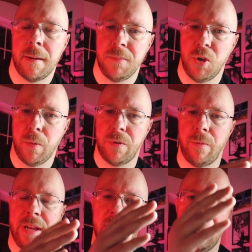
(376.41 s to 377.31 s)
You would
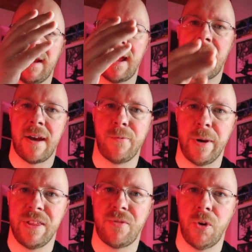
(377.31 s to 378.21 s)
read
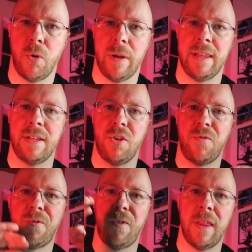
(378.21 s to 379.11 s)
halfway through and then you'd
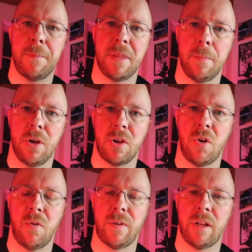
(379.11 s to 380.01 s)
flip the book
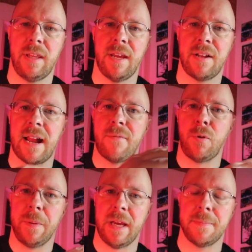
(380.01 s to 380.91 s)
over. The other half
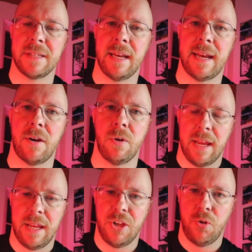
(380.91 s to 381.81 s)
would be upside down
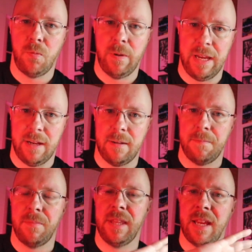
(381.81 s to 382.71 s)
and you'd read
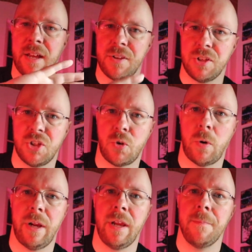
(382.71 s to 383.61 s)
the other story.